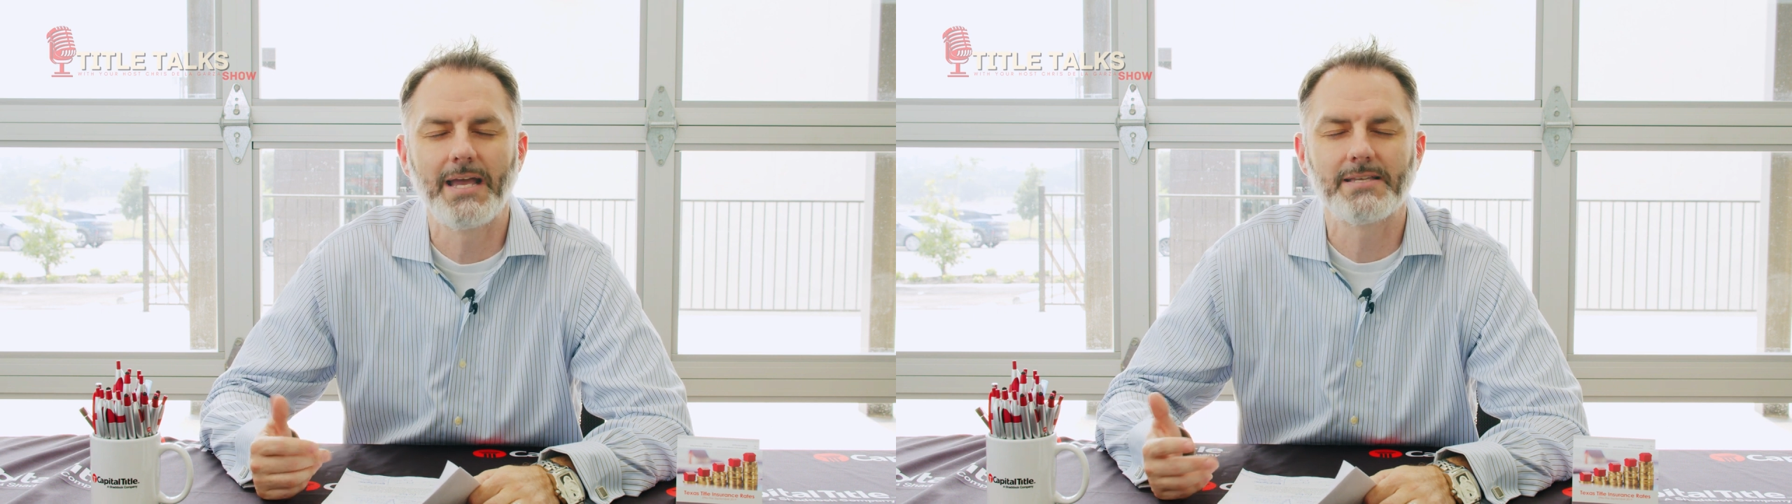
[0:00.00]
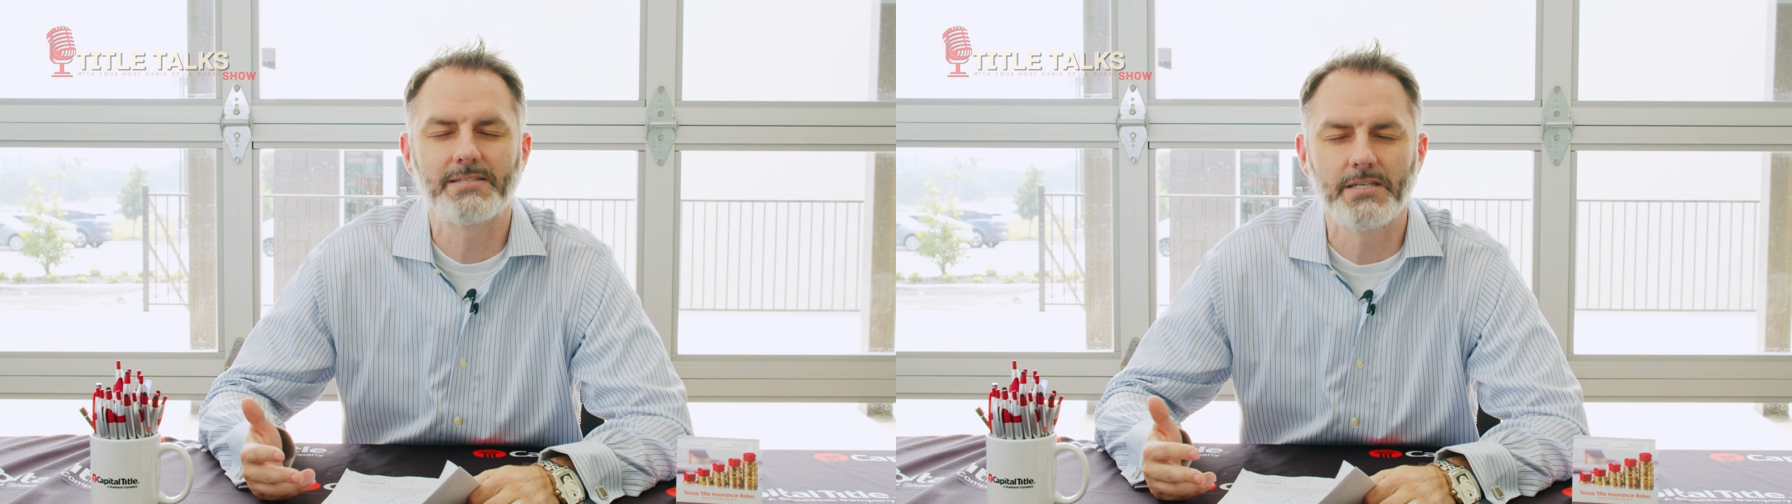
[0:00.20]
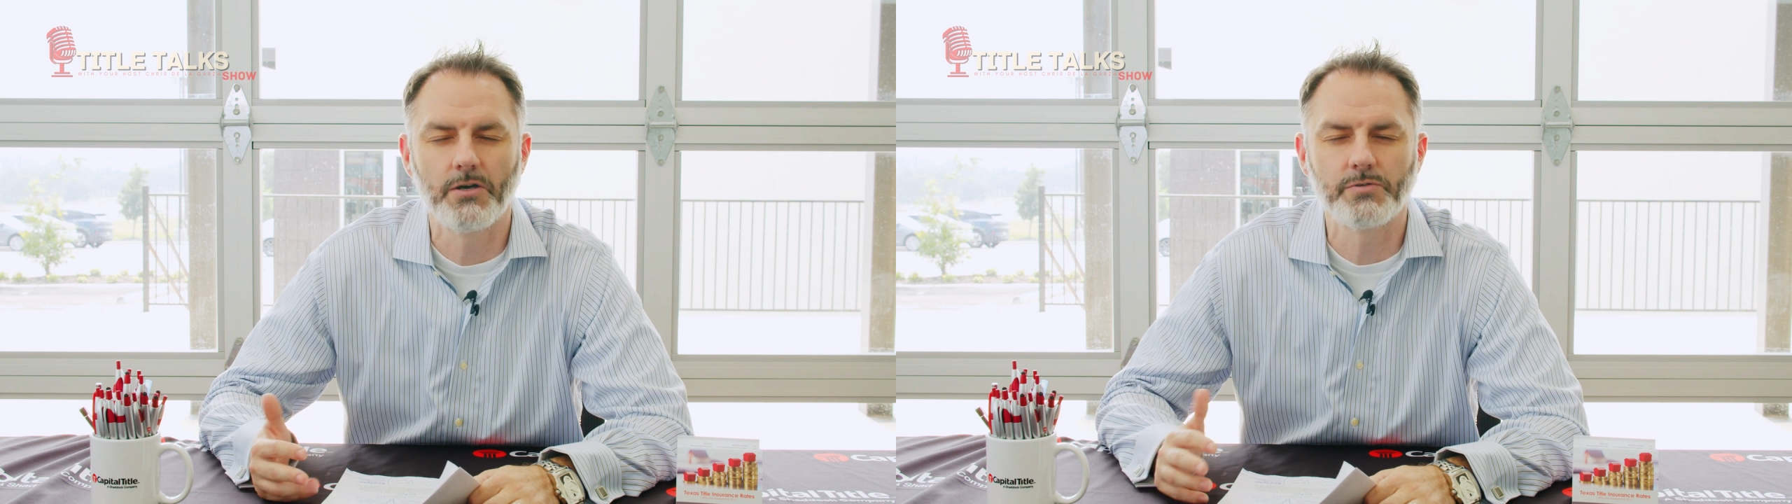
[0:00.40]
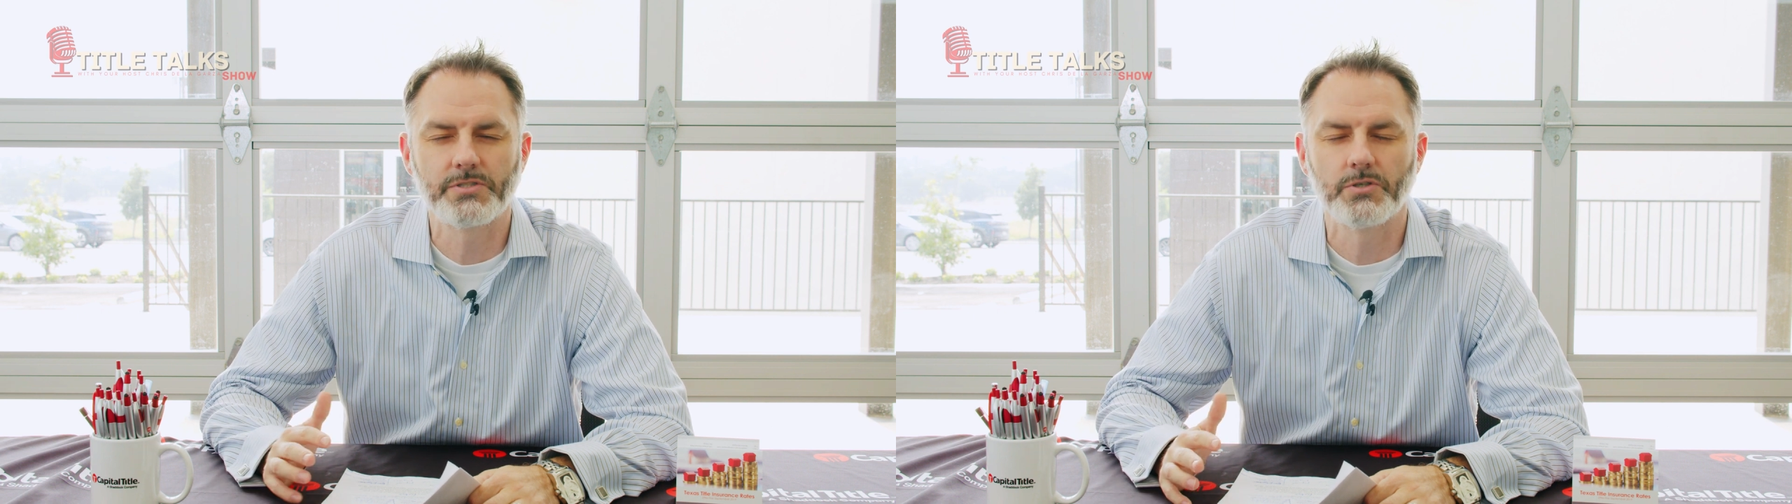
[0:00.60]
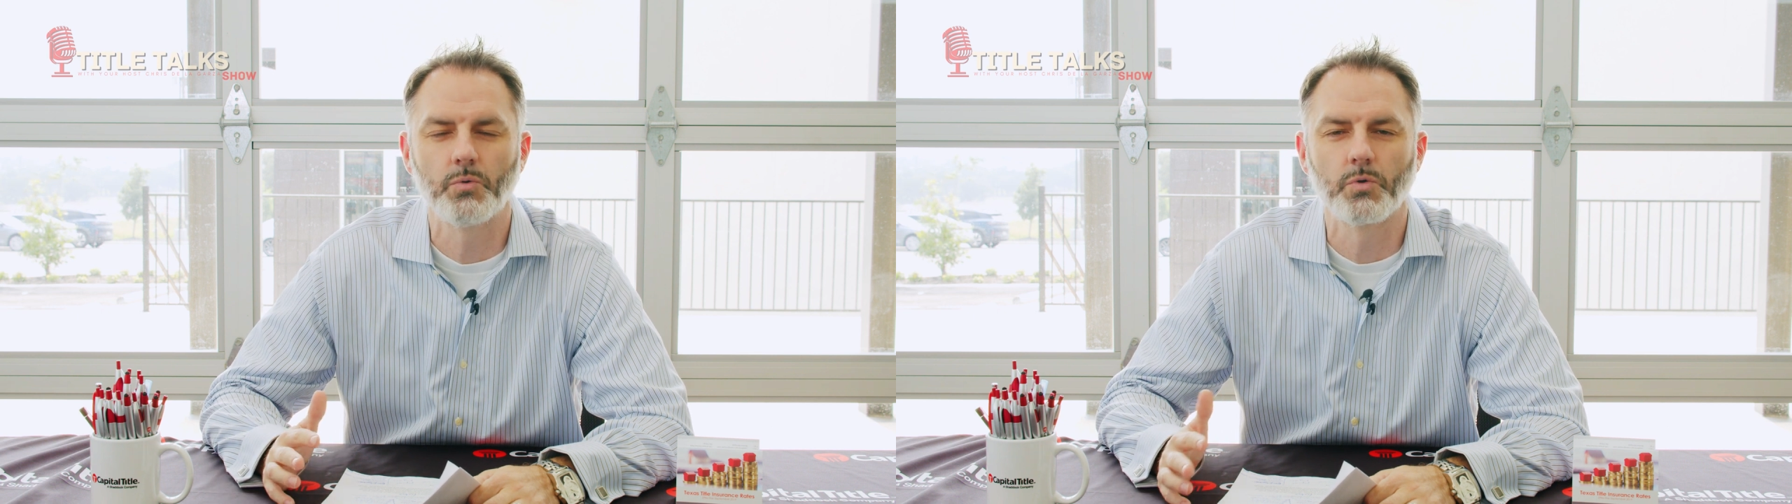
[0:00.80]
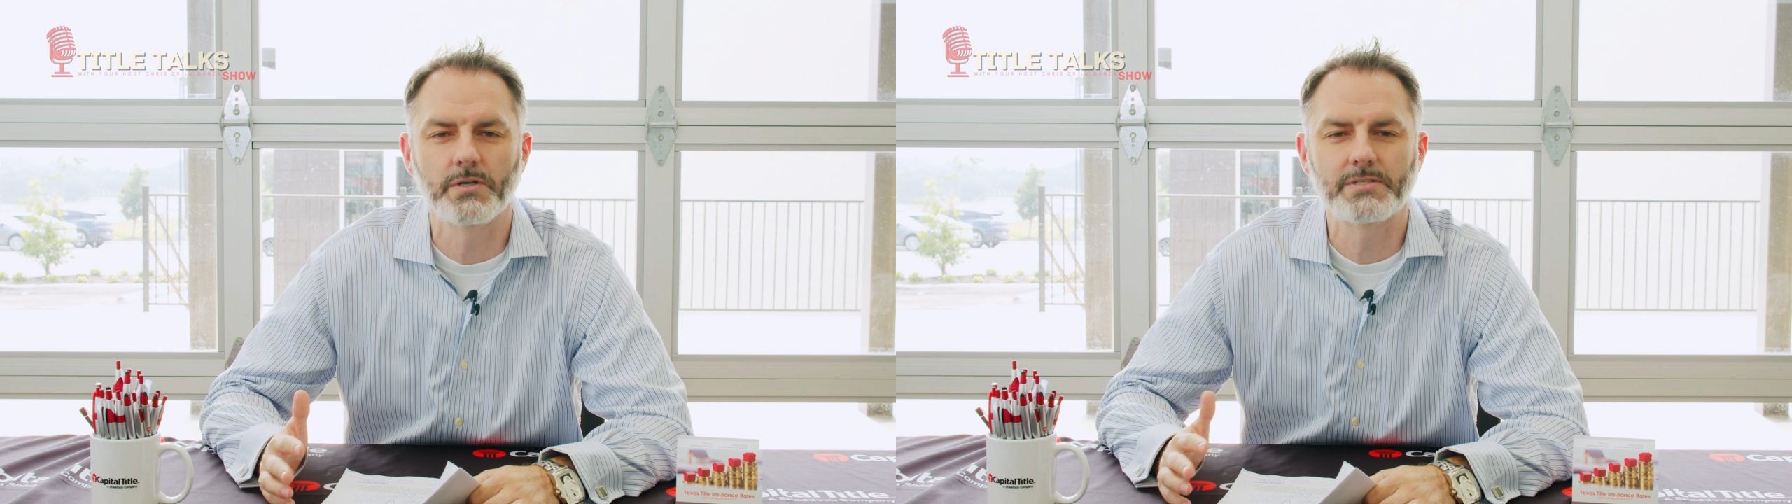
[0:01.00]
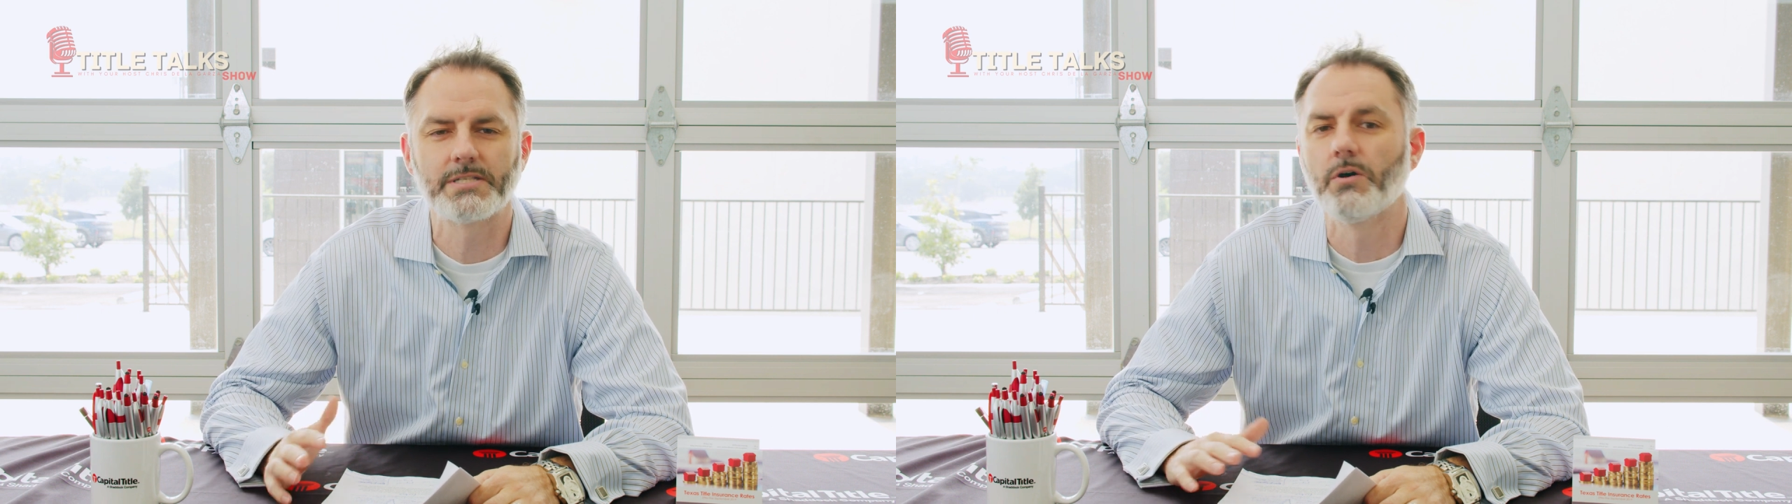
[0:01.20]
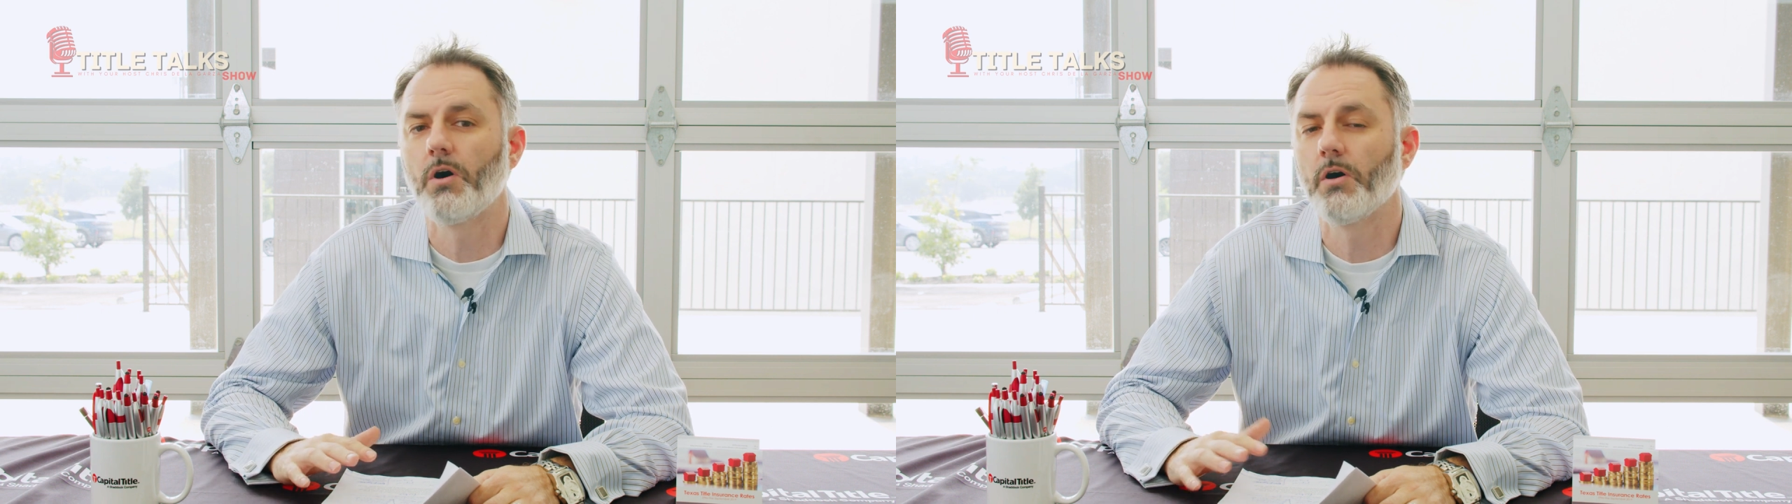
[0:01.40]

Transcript: SEO still works and